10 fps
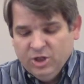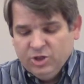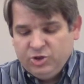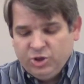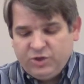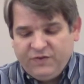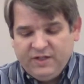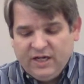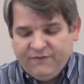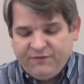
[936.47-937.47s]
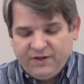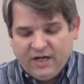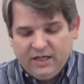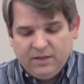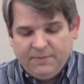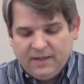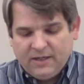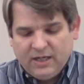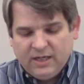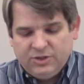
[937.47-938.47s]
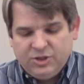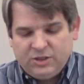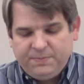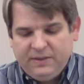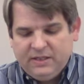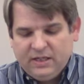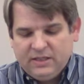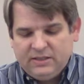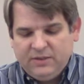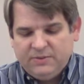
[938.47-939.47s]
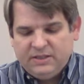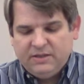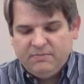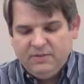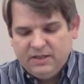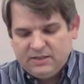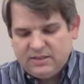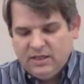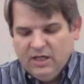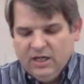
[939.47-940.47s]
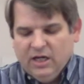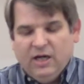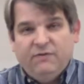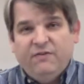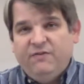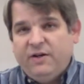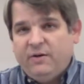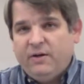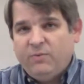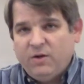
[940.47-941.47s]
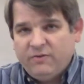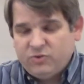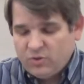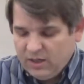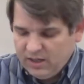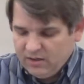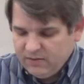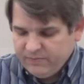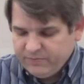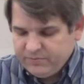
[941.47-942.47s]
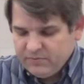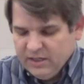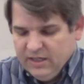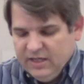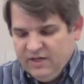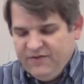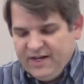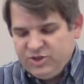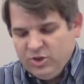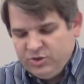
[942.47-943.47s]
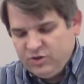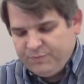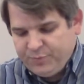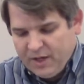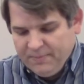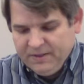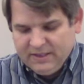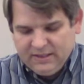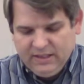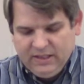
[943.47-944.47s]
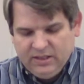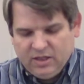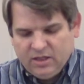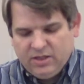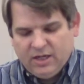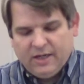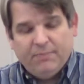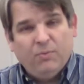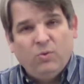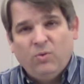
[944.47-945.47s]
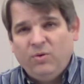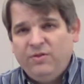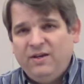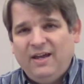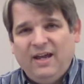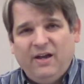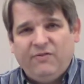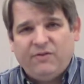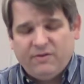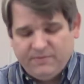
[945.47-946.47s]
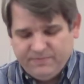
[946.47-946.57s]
Joseph had not forgotten about God just because he was in the midst of a very rough trial. In fact, Joseph probably leaned on God more than ever.